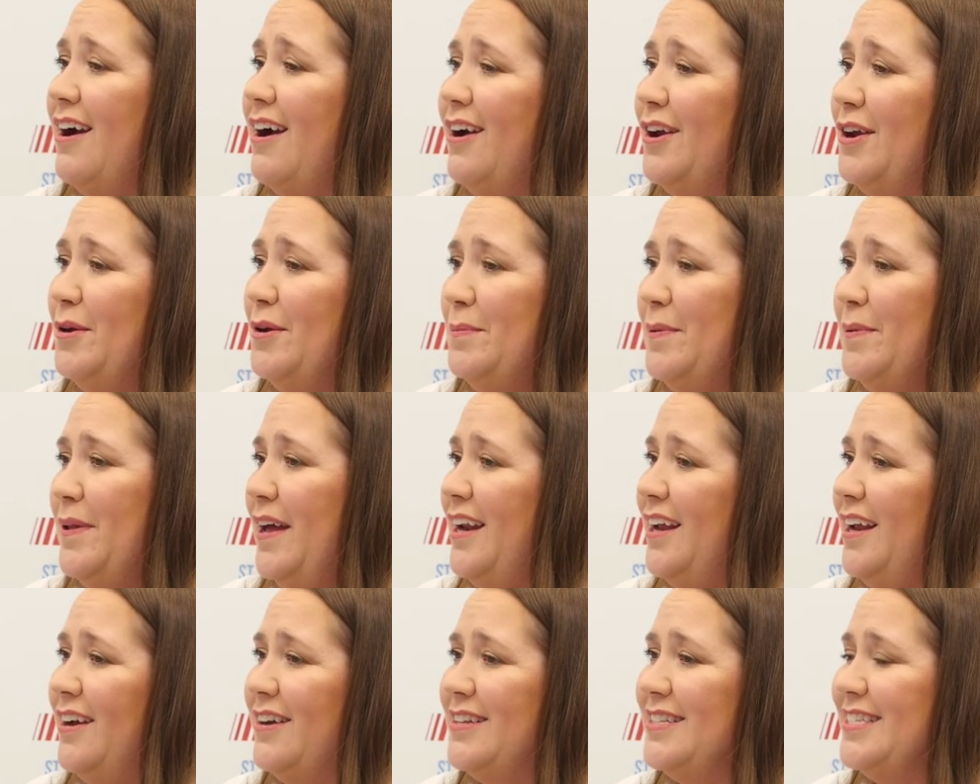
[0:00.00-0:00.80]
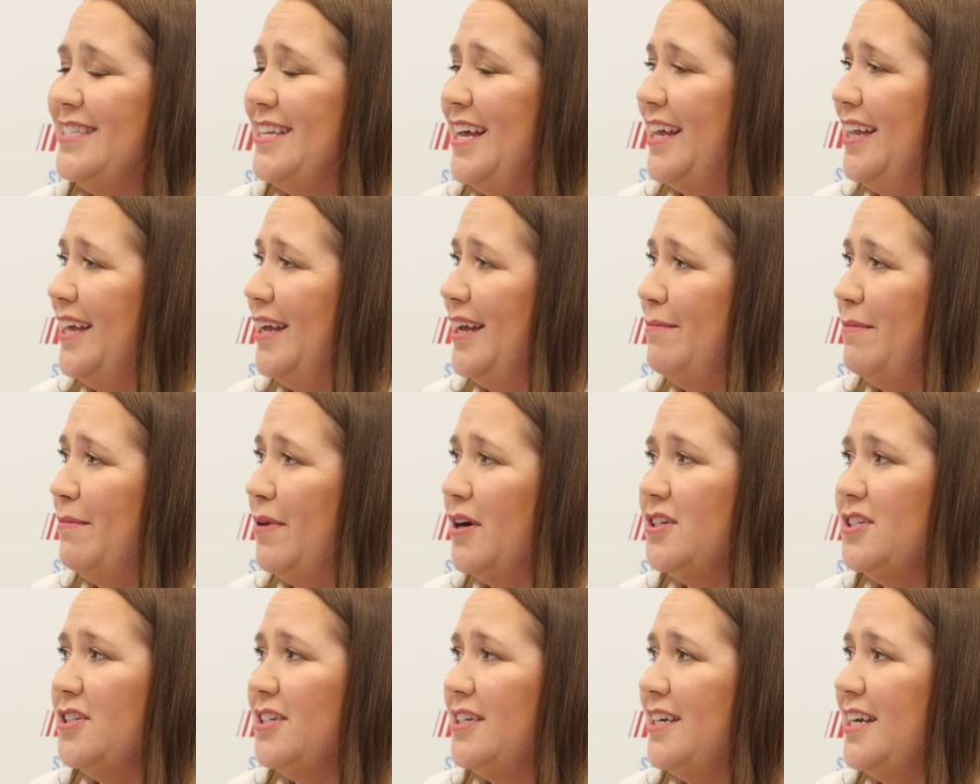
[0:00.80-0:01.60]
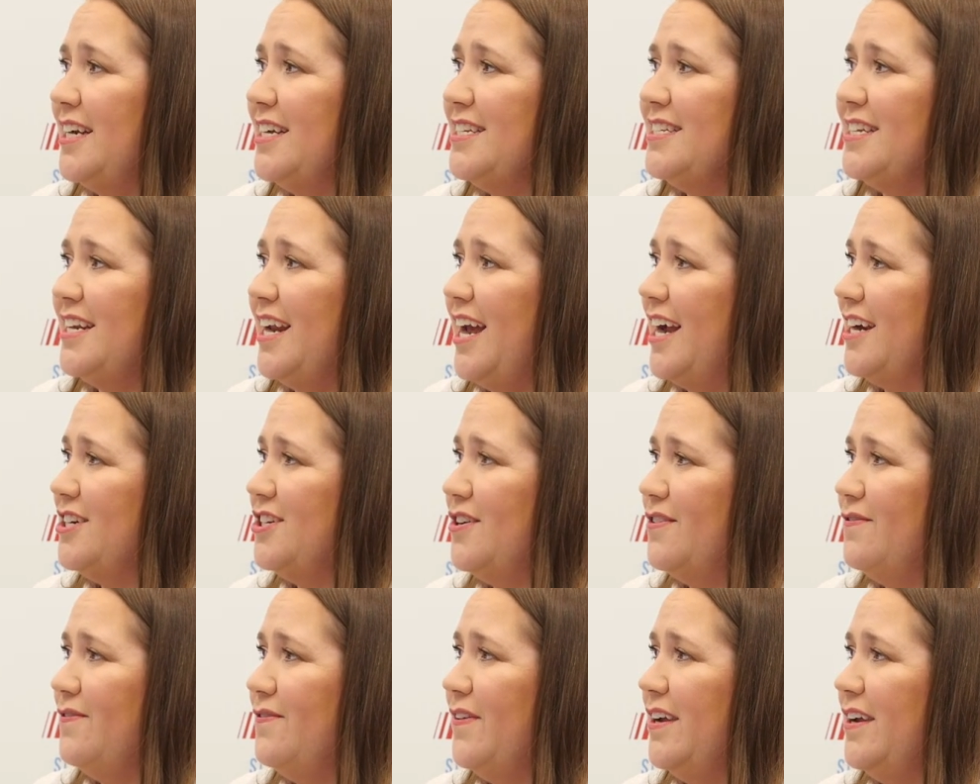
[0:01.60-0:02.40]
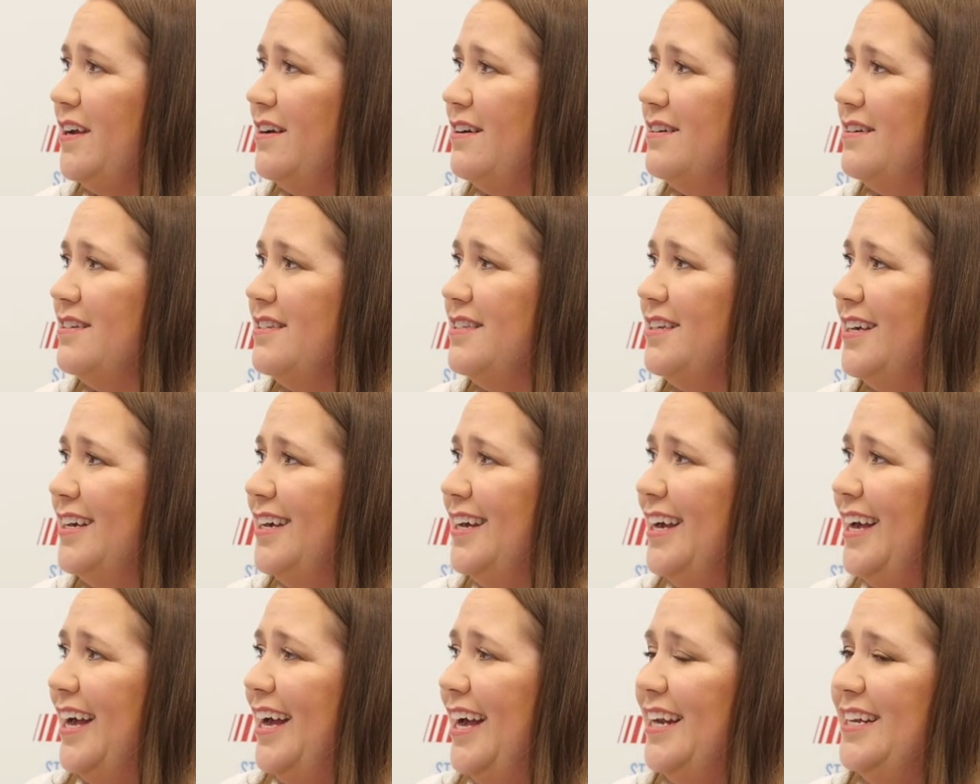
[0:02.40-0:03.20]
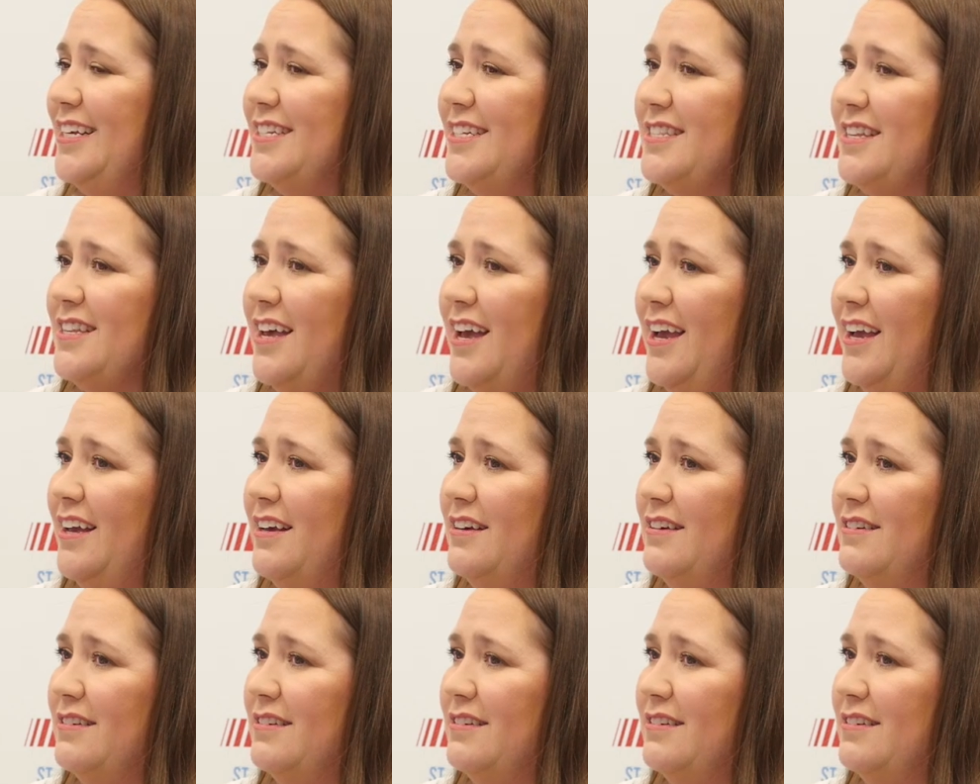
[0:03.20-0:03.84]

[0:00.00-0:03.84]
are you planning on selling merchandise and action figures? And he's like,